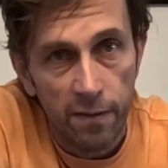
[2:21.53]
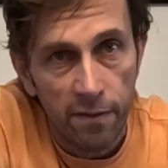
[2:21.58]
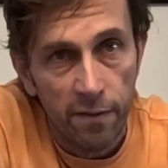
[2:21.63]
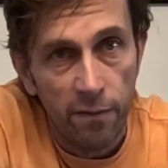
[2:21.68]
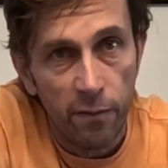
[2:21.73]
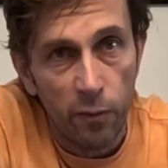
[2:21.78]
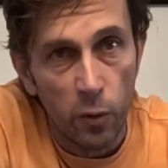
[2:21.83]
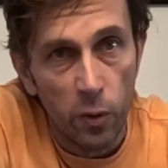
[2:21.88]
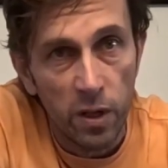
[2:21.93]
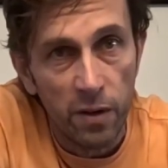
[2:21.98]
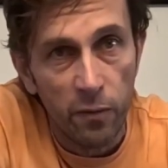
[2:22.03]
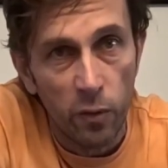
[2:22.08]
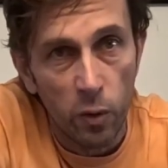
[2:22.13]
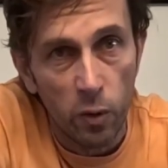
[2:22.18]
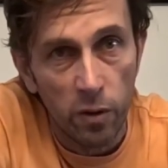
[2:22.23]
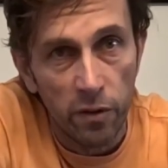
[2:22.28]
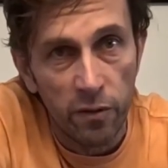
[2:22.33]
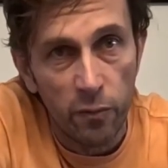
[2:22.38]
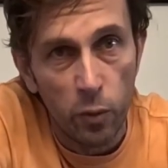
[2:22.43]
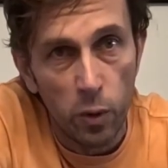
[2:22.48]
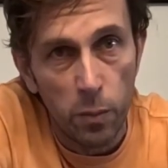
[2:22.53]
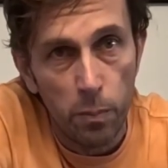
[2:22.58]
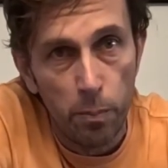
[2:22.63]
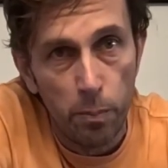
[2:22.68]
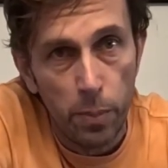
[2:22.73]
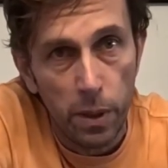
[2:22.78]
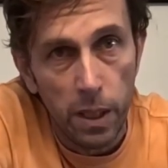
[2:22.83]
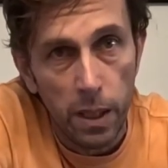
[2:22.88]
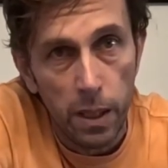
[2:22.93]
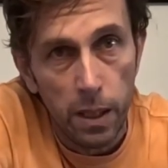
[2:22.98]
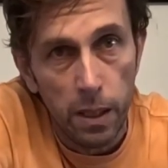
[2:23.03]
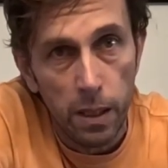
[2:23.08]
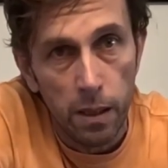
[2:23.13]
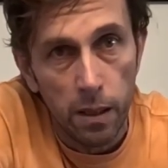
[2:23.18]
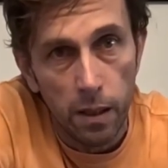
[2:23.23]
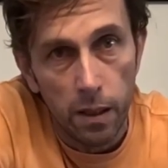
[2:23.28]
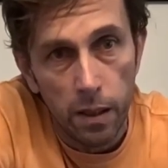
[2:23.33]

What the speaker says: 40 volts would be